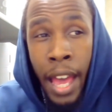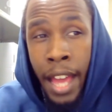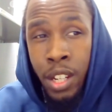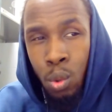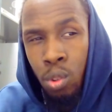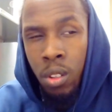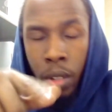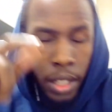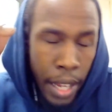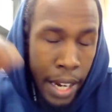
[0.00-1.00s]
and also
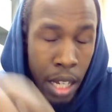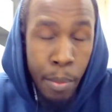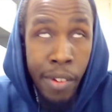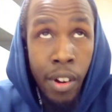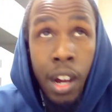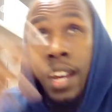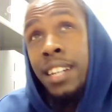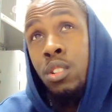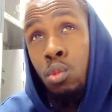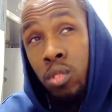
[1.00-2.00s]
the Daily Mirror,
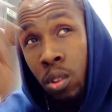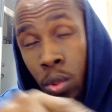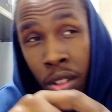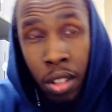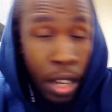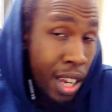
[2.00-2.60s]
and also the Sun.